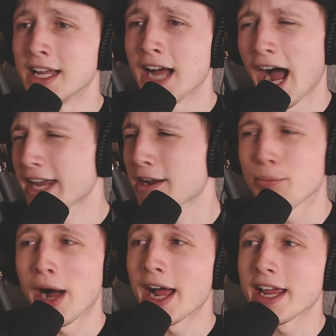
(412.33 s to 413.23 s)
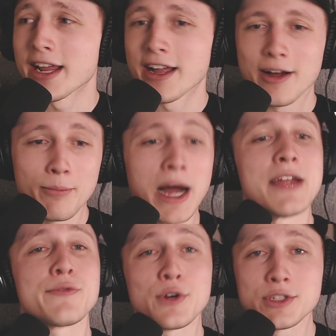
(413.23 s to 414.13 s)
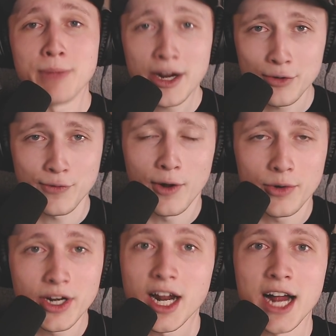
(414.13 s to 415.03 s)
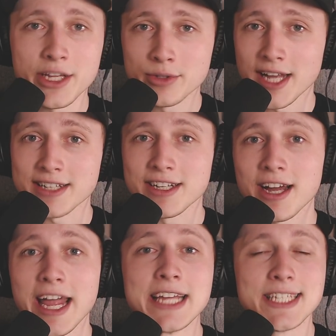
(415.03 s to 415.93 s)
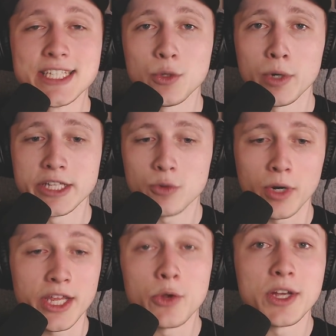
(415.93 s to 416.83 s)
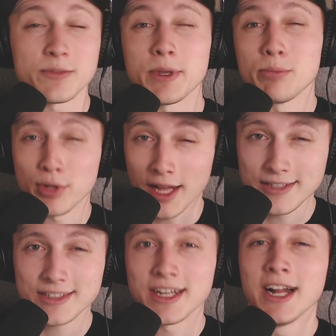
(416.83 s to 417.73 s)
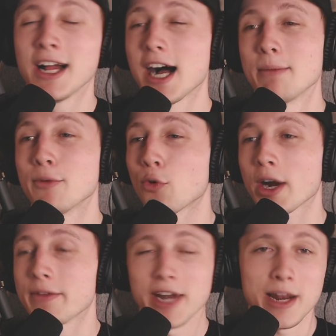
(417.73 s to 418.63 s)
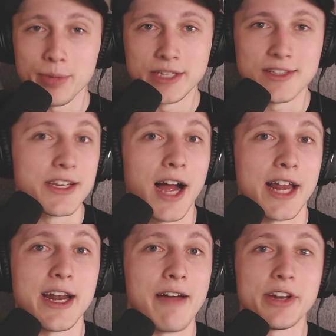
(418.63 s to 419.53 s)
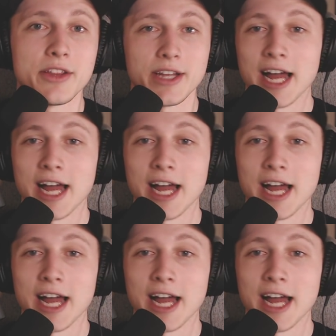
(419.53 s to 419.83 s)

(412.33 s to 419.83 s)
I ended up buying my first microphone, an Audio-Technica AT2020 USB Plus, before I even had a PC. I didn't have anything.